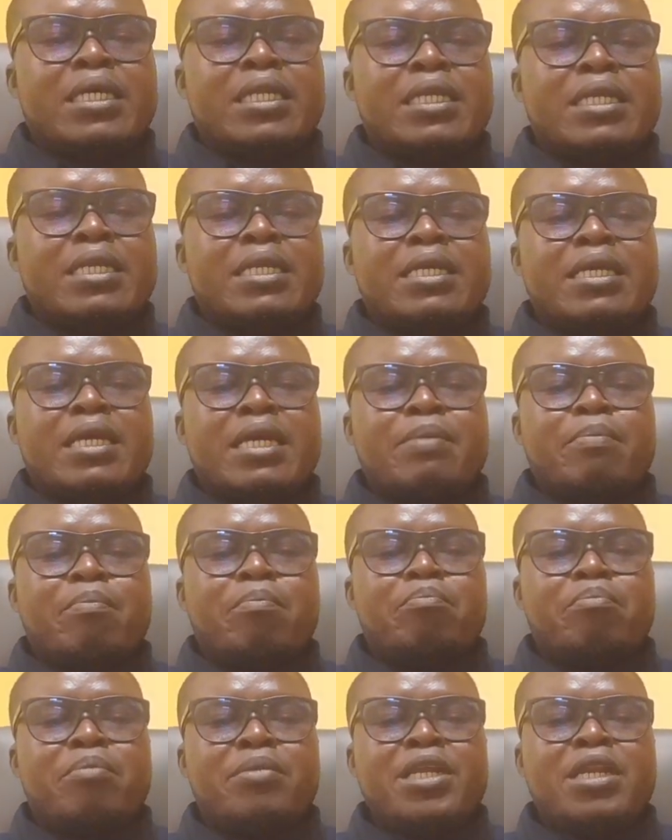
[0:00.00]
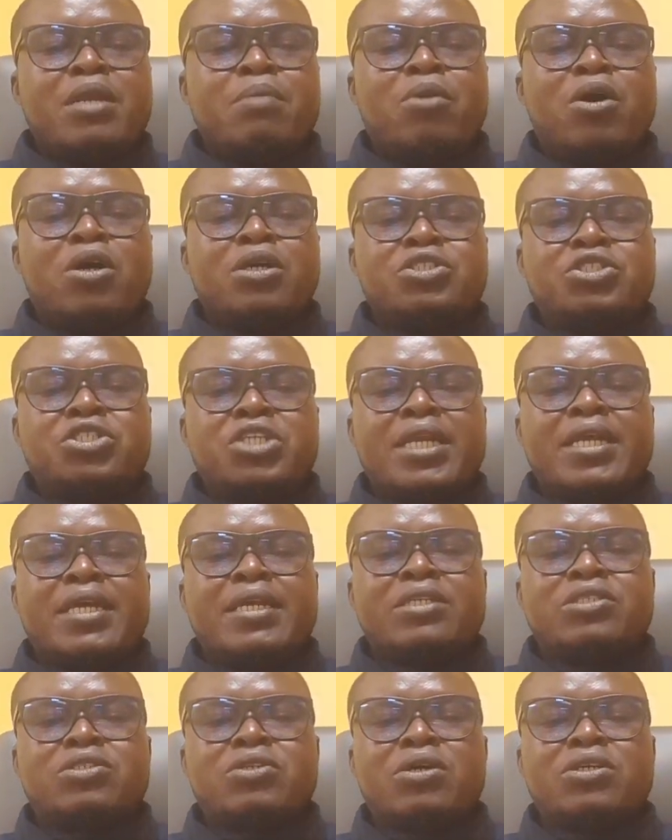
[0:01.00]
the minimum
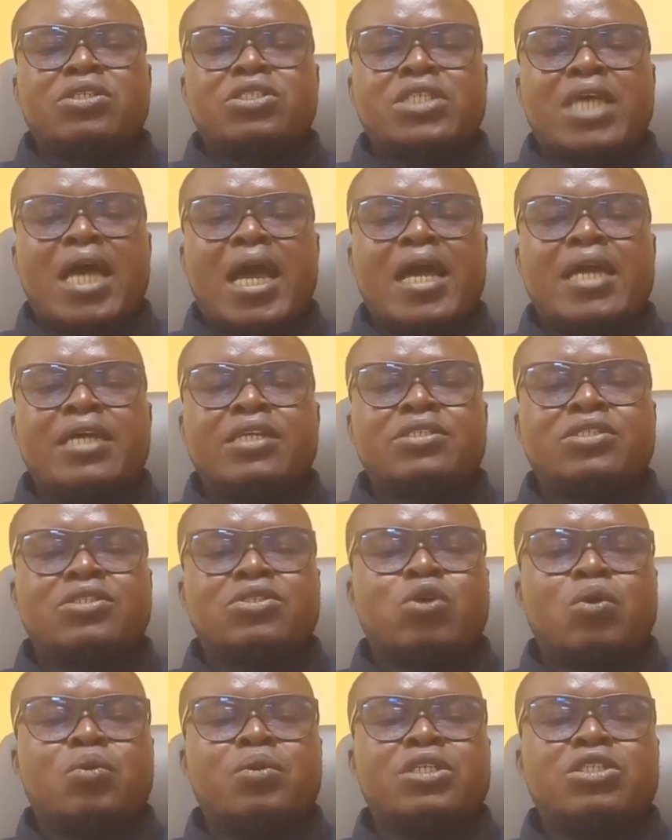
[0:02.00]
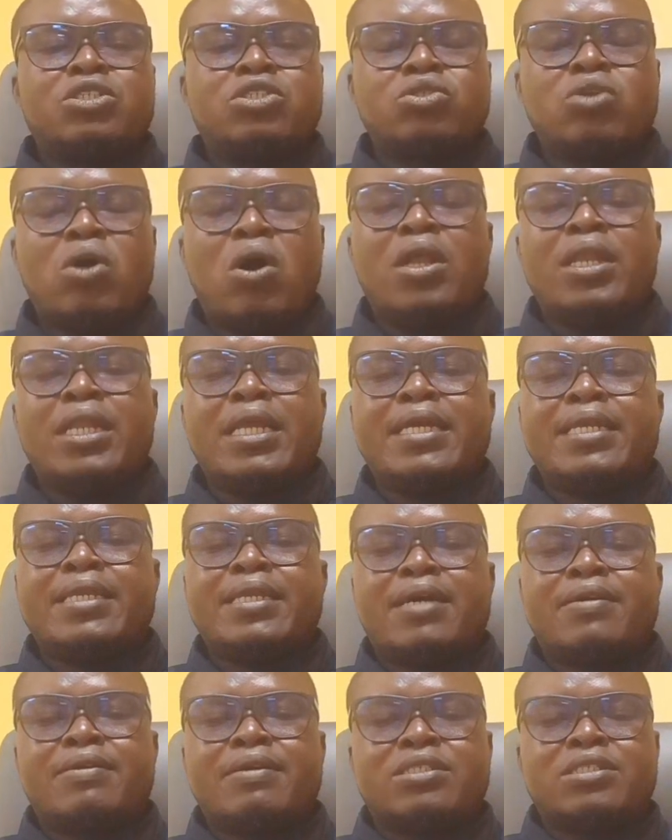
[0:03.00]
generator size to install in
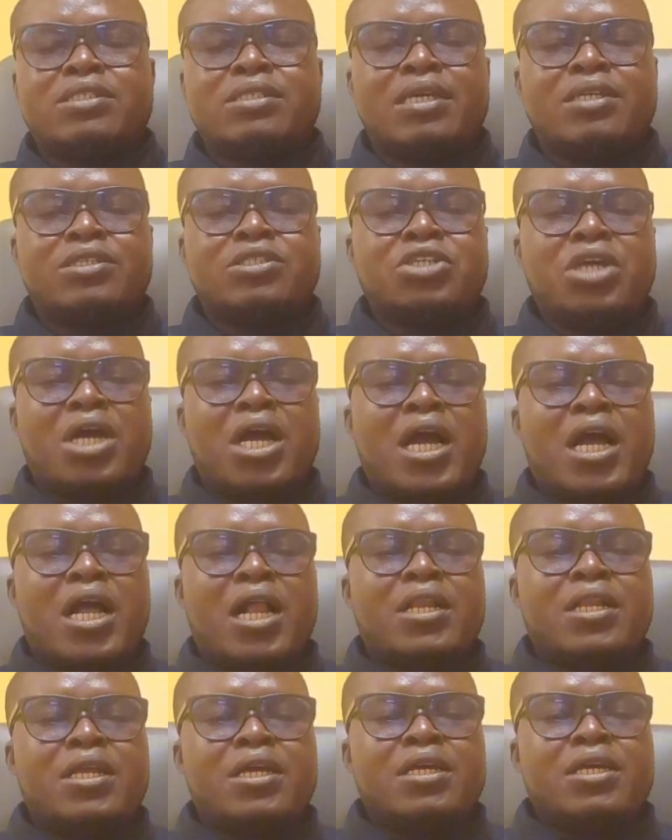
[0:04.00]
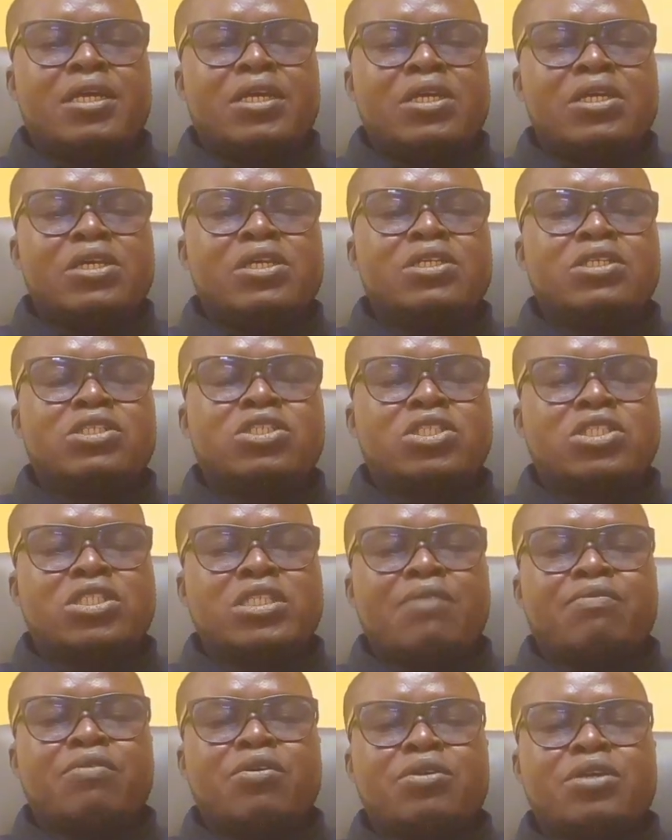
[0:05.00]
that residential is
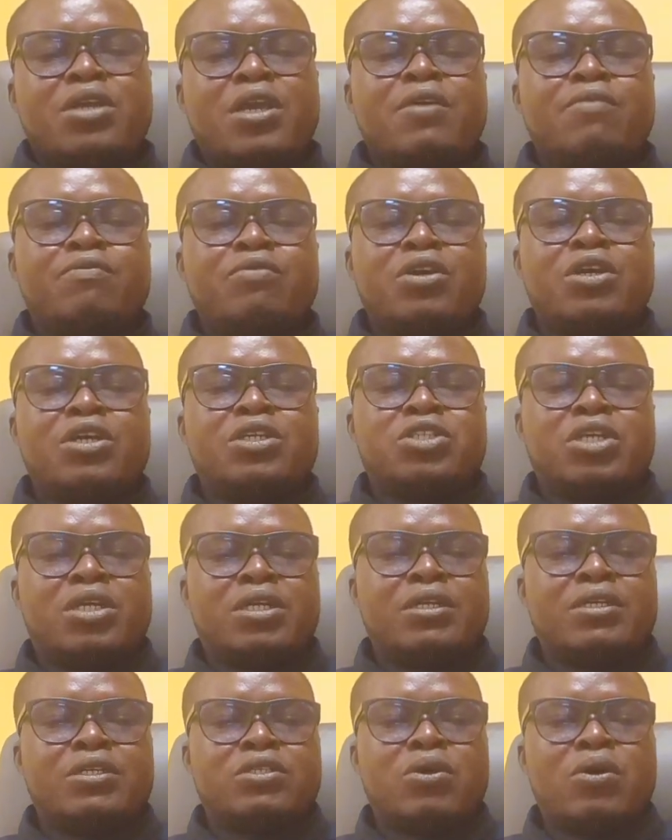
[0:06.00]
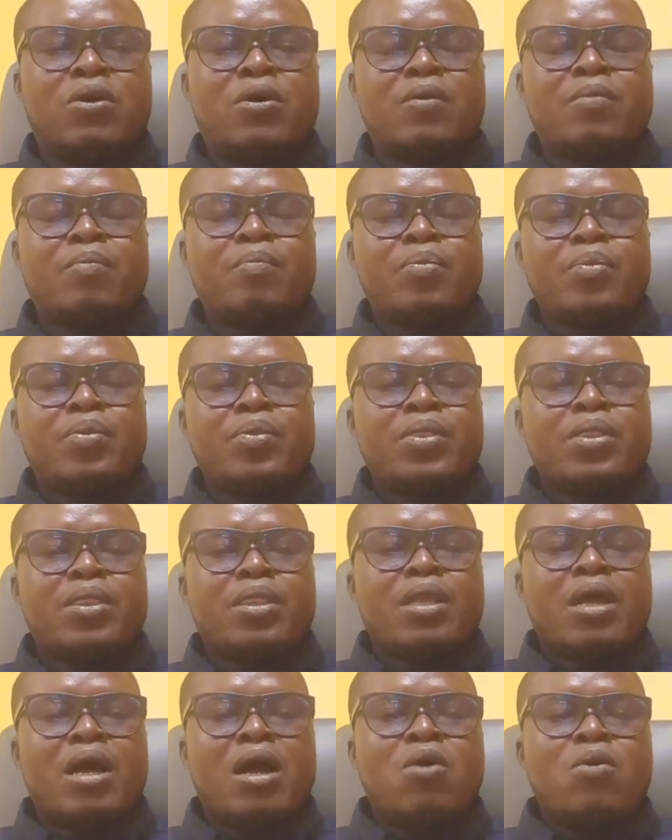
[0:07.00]
7 kVA generator.
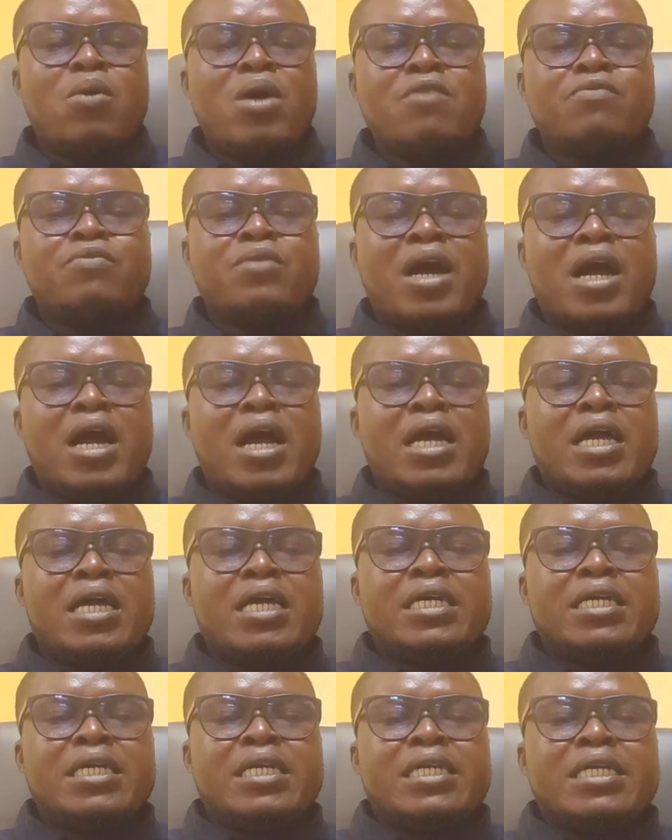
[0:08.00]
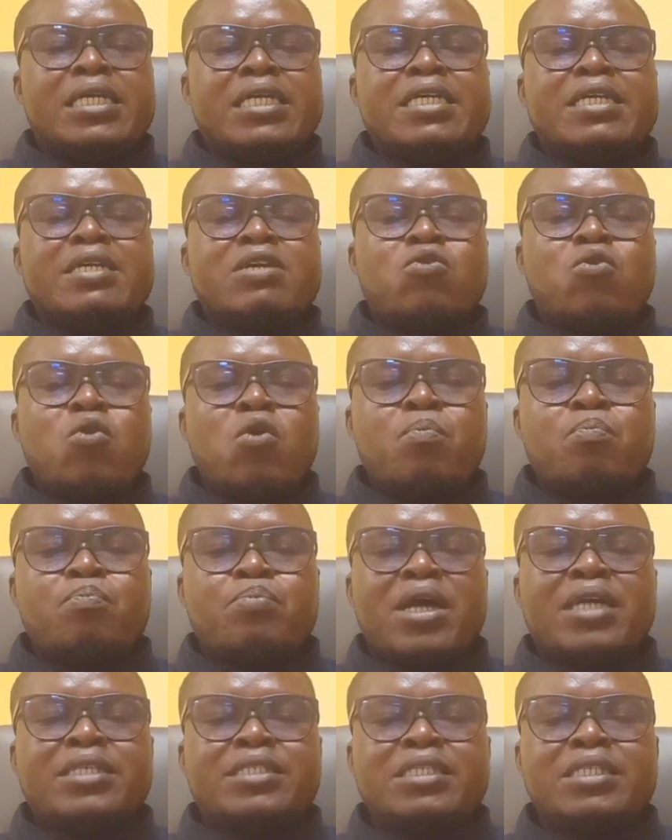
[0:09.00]
However, a good
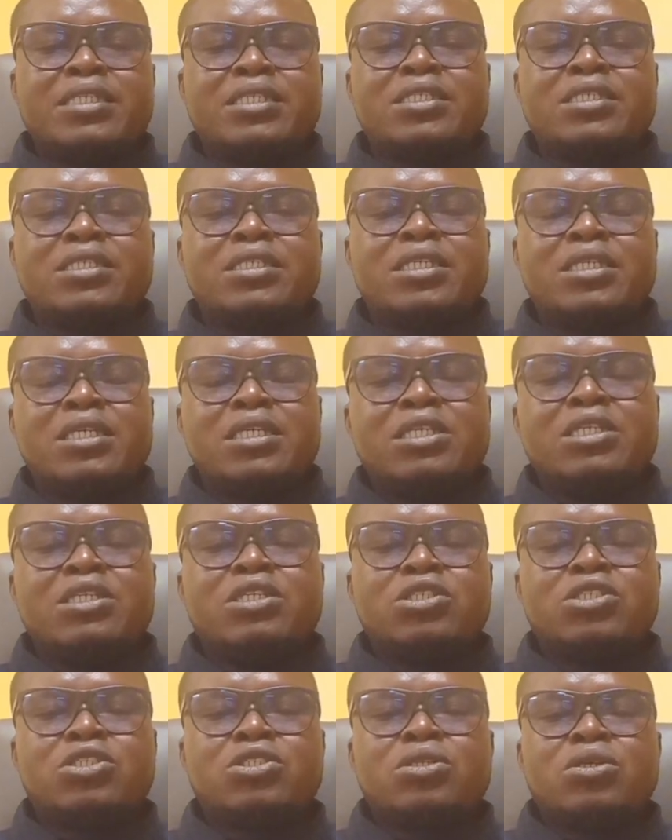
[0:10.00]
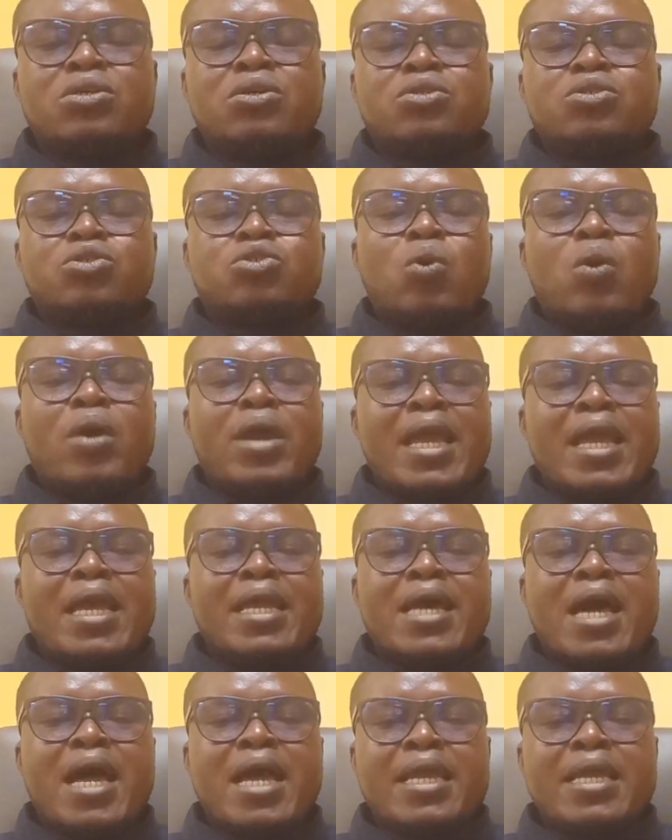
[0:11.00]
practice is to
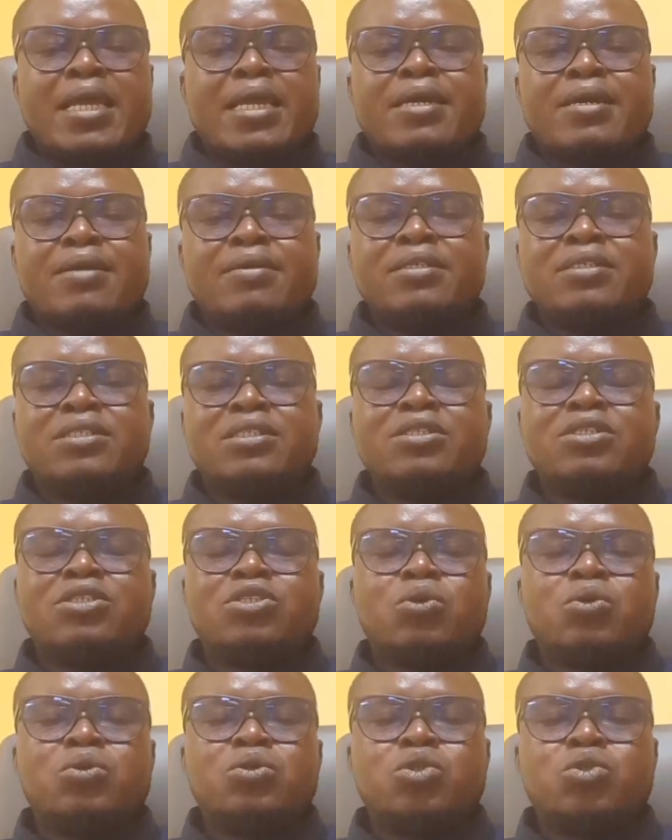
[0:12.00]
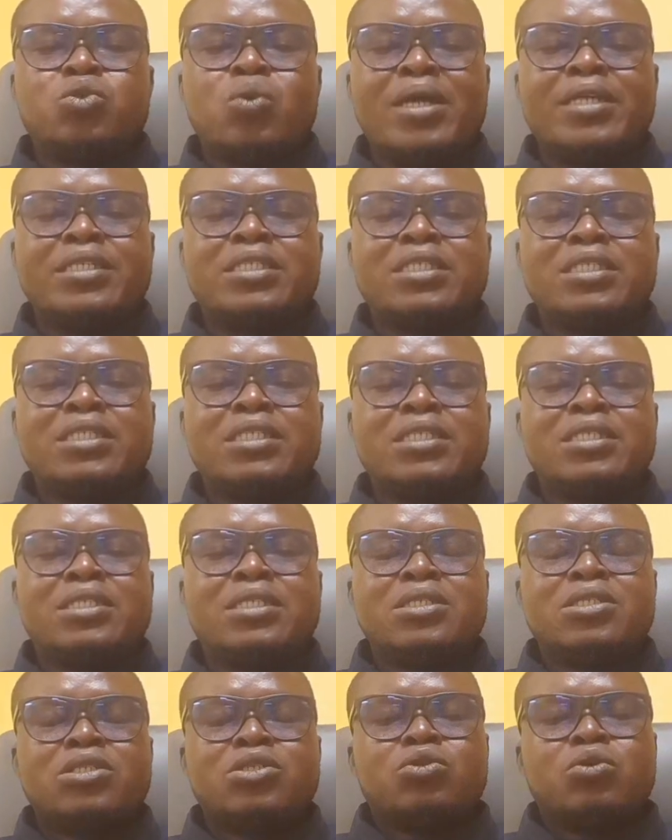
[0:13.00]
either increase it to
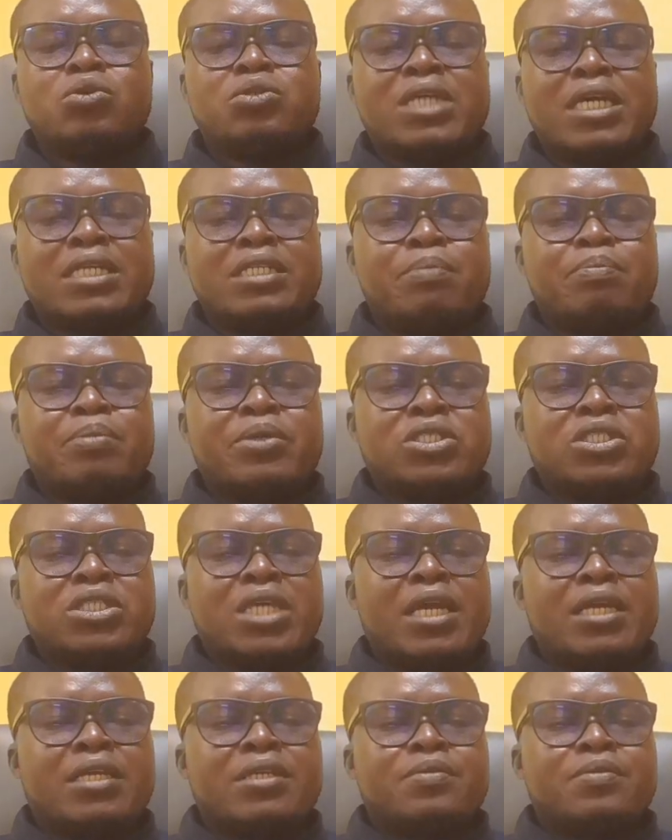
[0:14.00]
20 to 30%